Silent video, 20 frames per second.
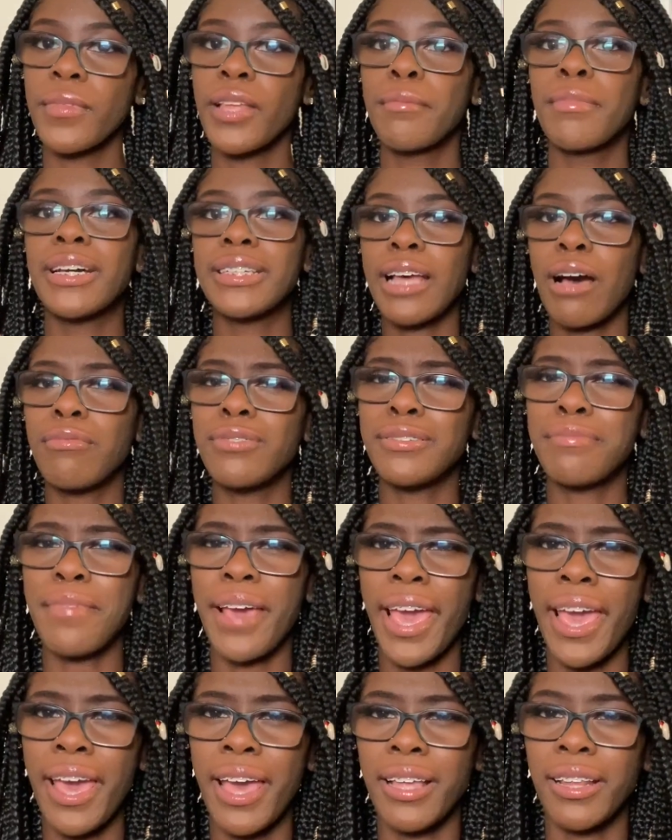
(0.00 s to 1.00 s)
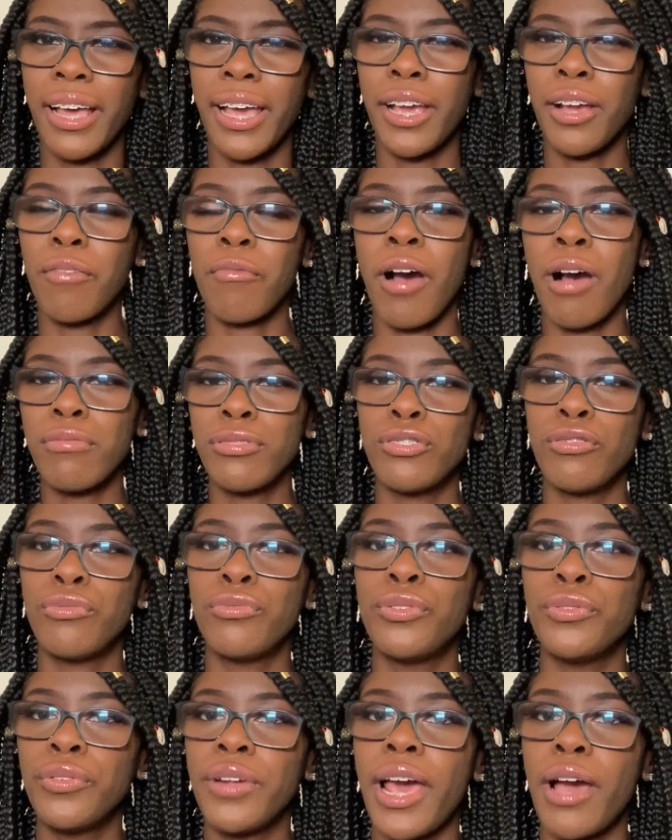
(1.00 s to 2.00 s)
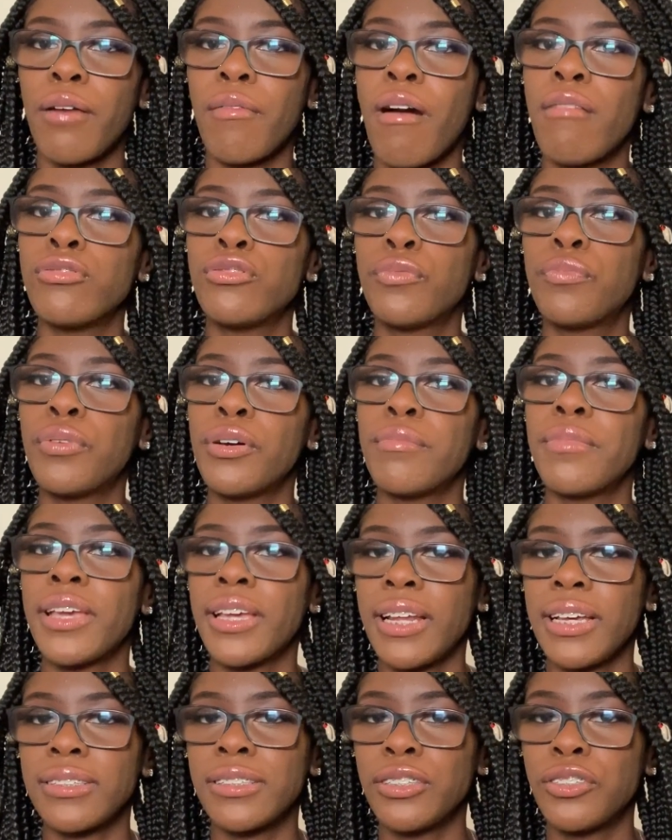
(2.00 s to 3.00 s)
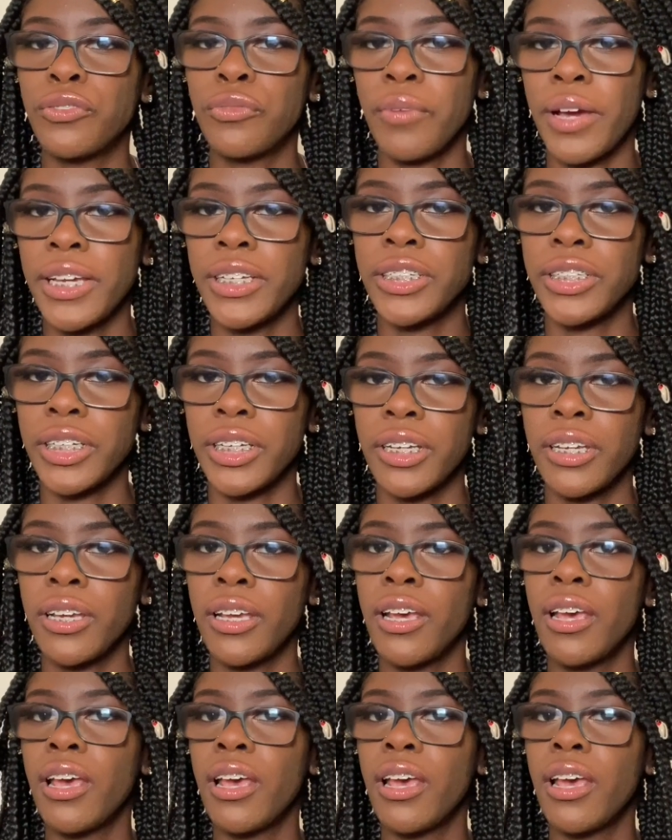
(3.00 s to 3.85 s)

Because I was mad. Like, why would you do that? Why would you put me in that situation?